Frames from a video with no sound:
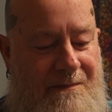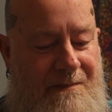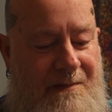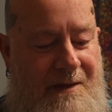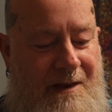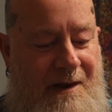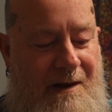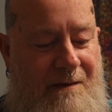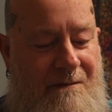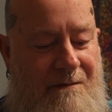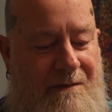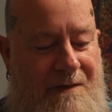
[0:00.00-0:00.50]

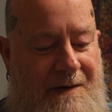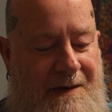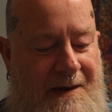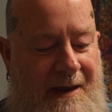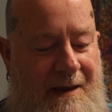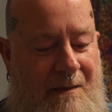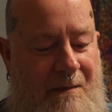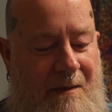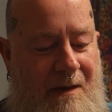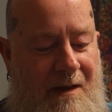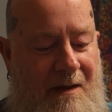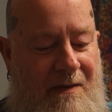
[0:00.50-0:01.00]

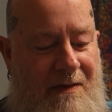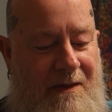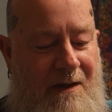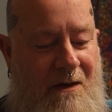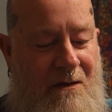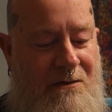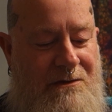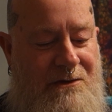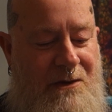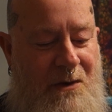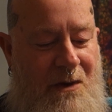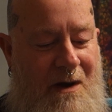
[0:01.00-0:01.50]
lymphedema and the
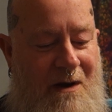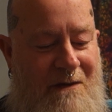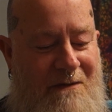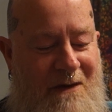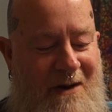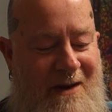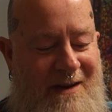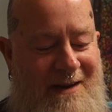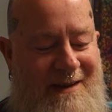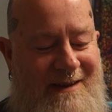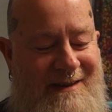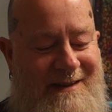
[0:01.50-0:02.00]

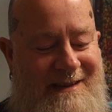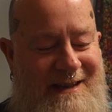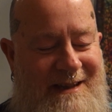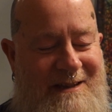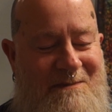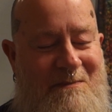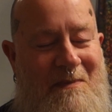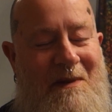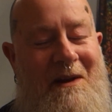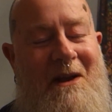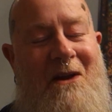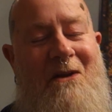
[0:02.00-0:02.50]
osteoarthritis, it's
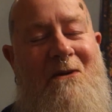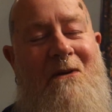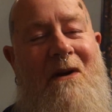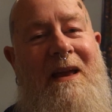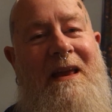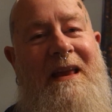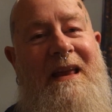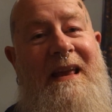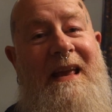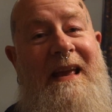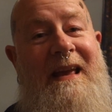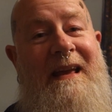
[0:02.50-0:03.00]
been a
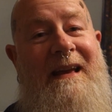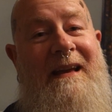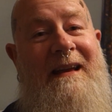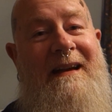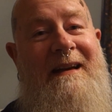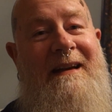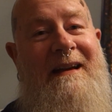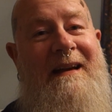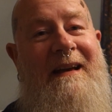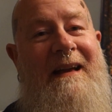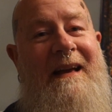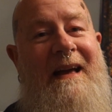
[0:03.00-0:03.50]
great year,
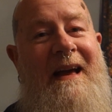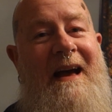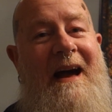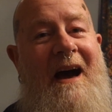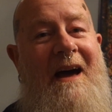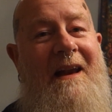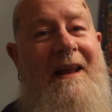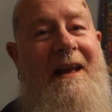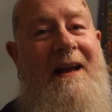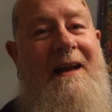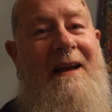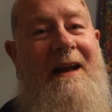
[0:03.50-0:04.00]

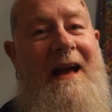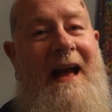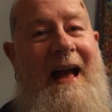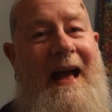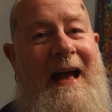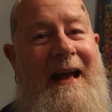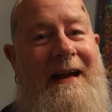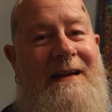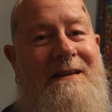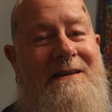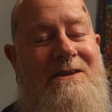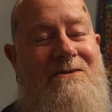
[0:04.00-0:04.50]
and it
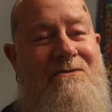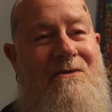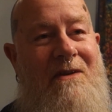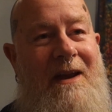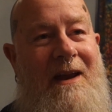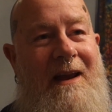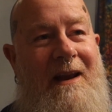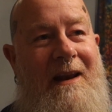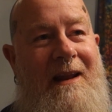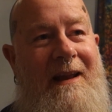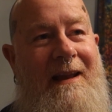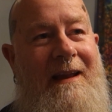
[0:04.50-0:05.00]
has
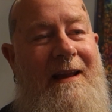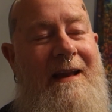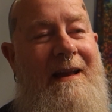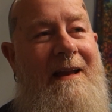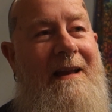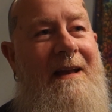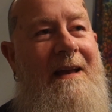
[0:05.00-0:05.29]
really.